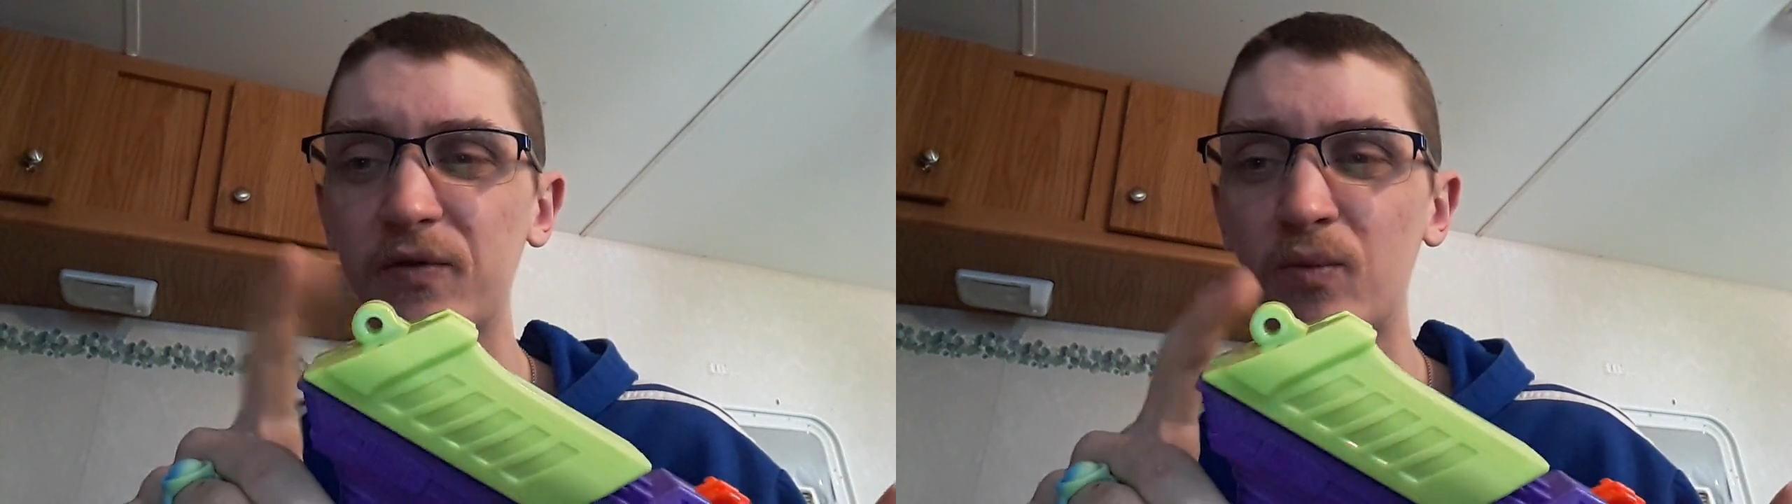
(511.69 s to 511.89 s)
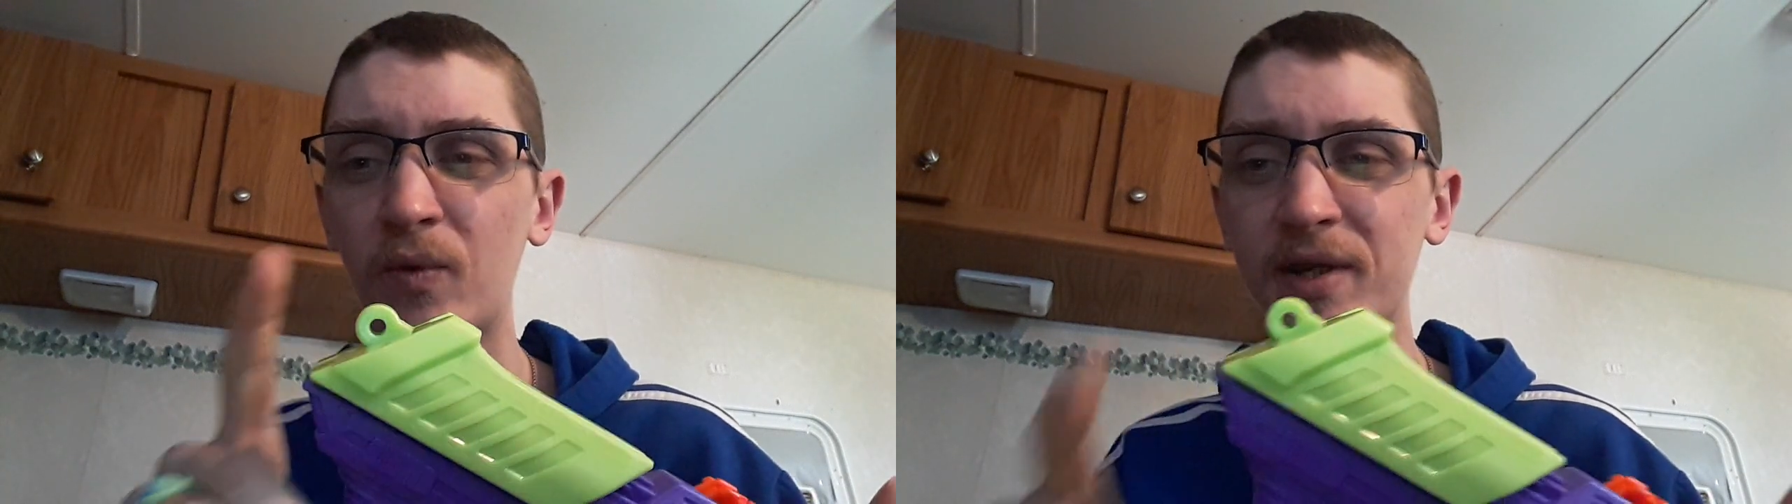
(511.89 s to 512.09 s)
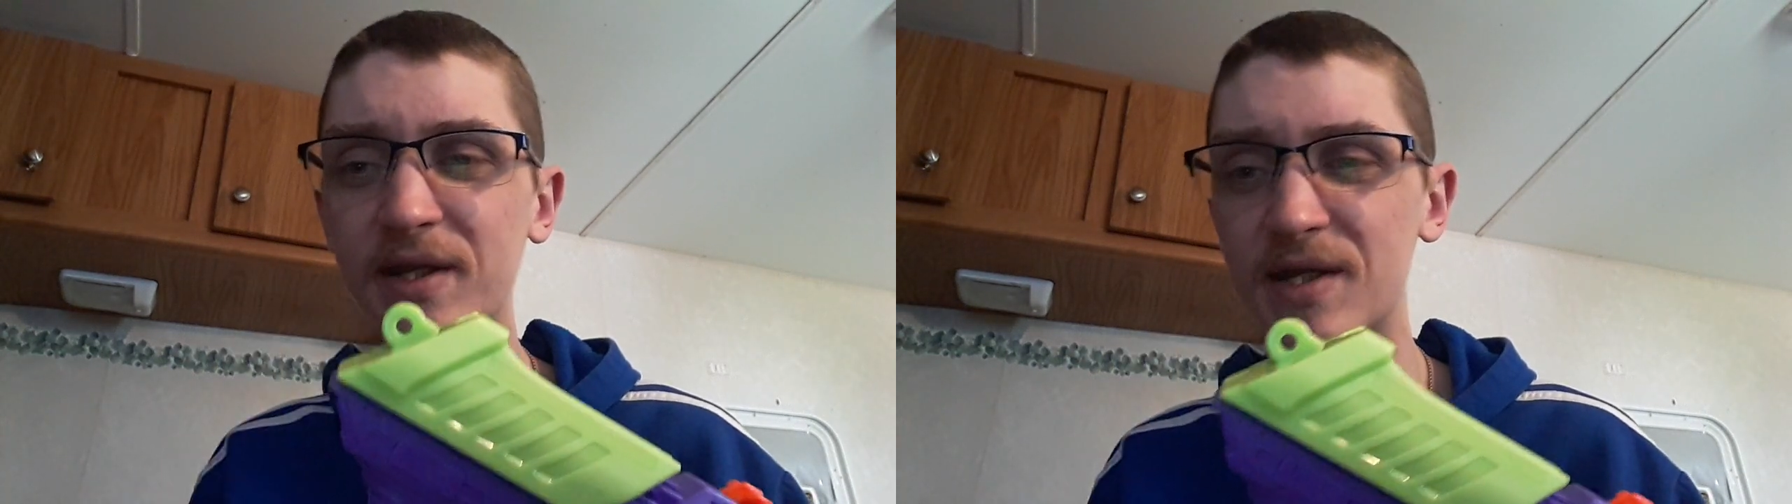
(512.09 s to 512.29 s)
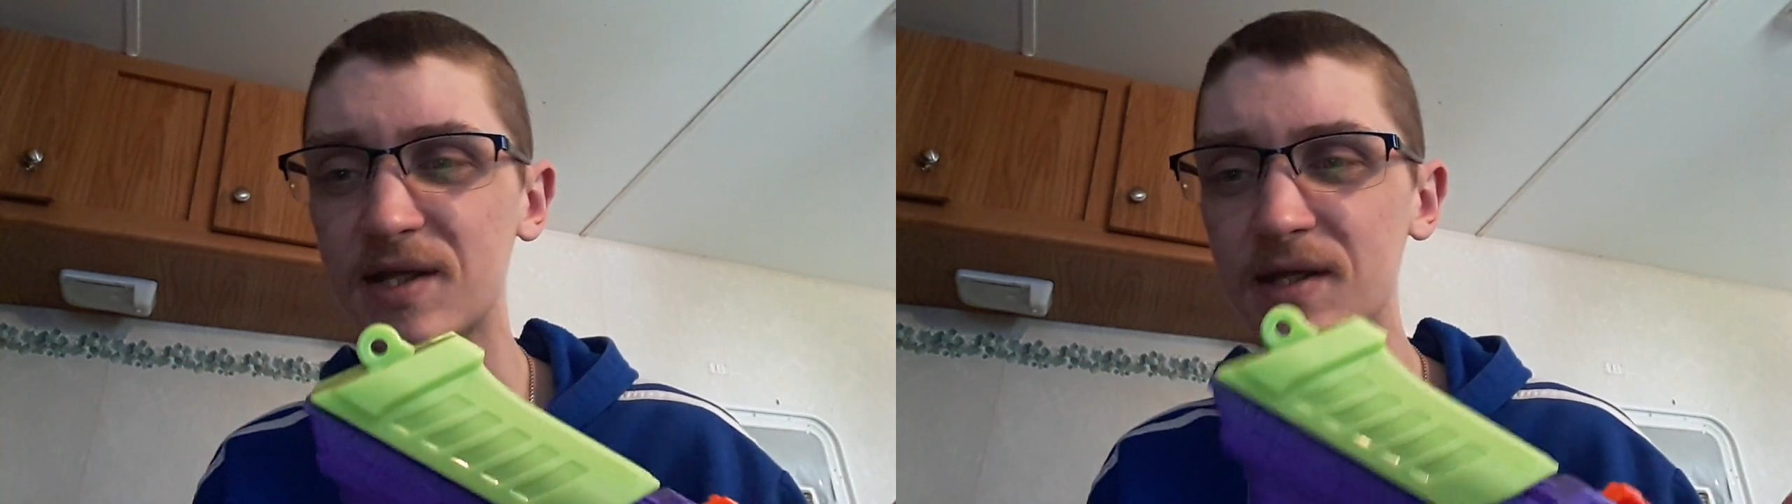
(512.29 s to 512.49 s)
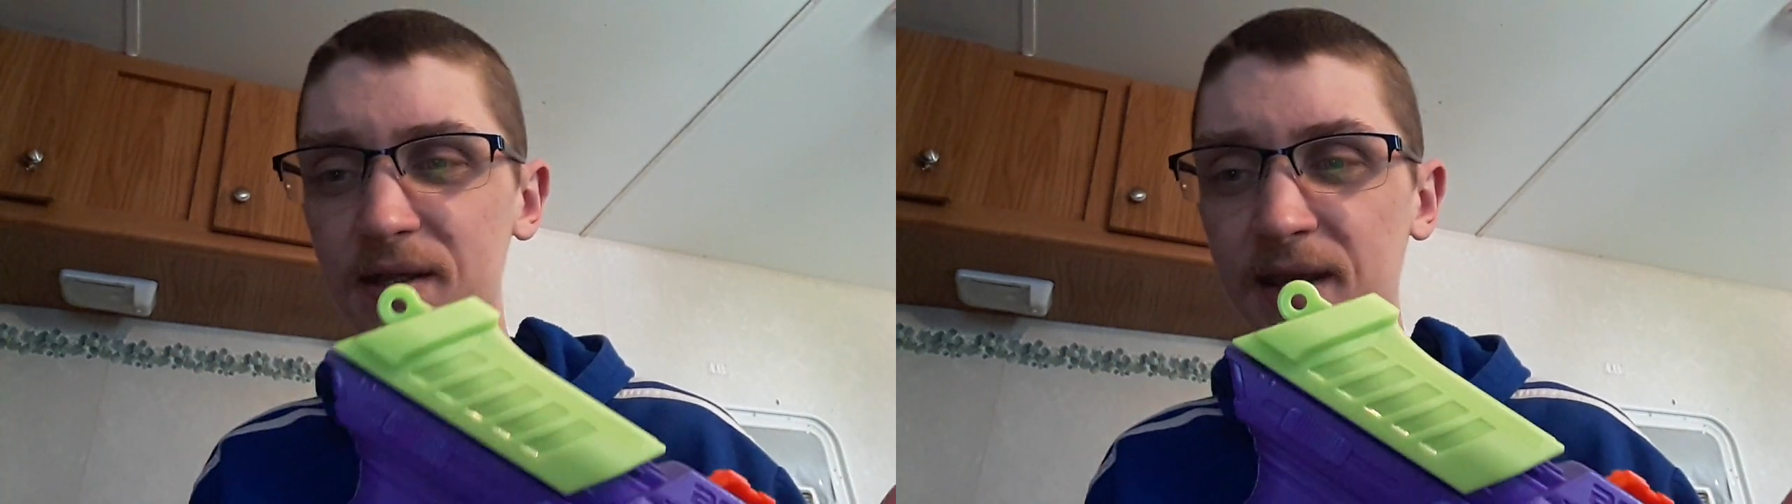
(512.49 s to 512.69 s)
you wanted to
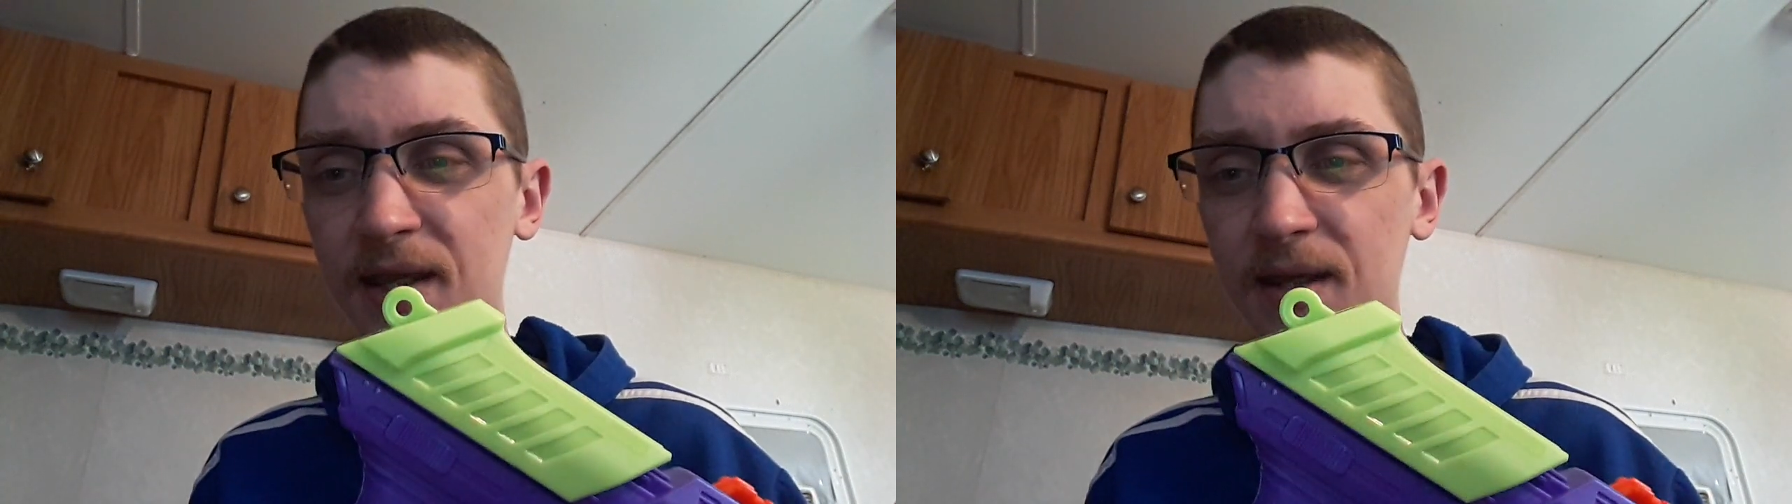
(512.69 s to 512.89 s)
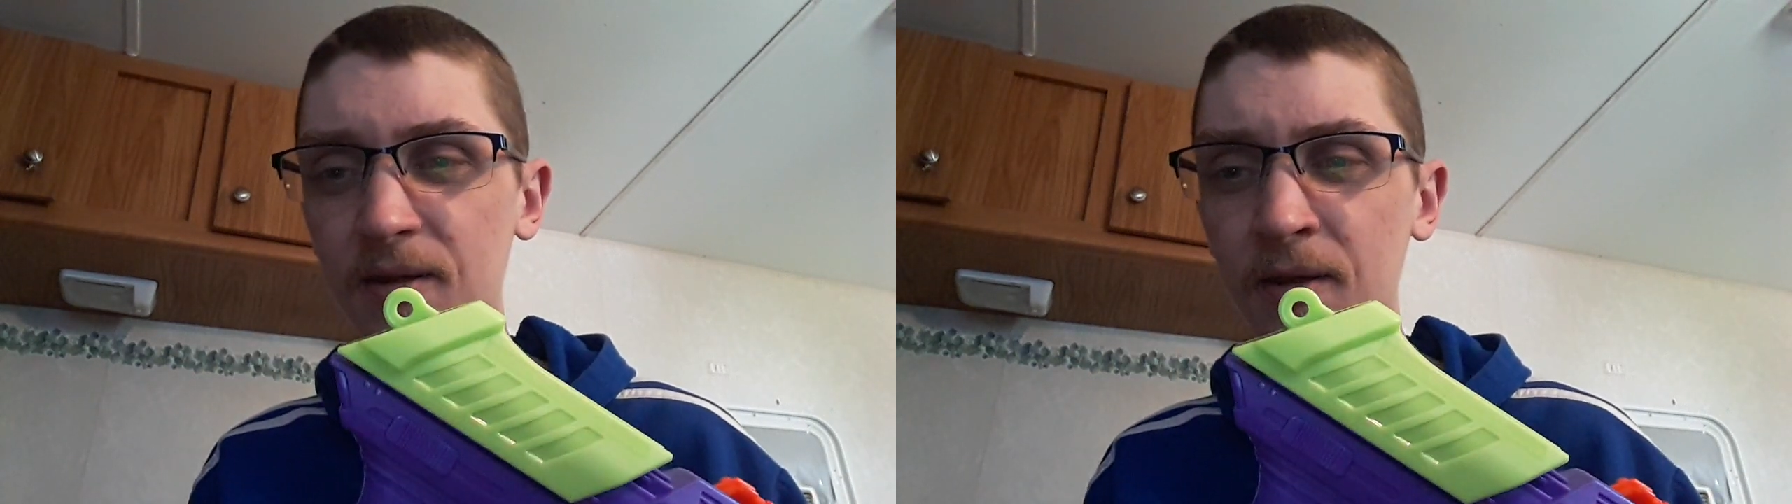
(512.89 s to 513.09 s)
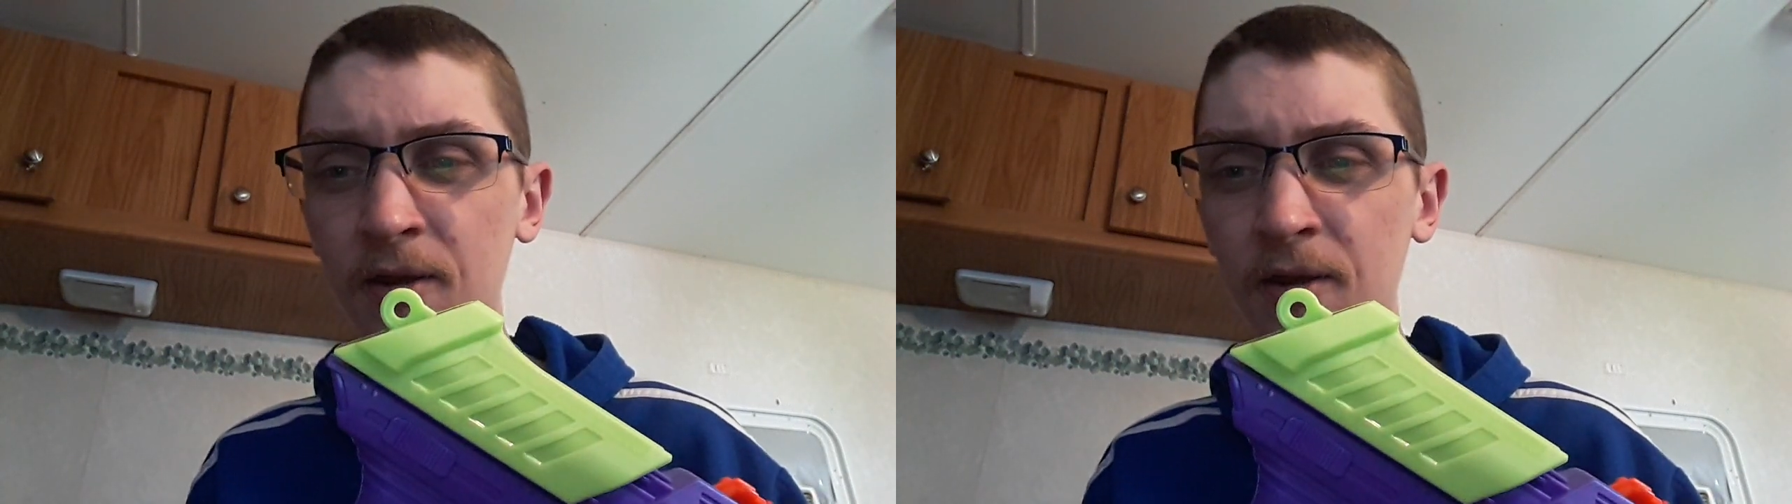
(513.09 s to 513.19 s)
sling it.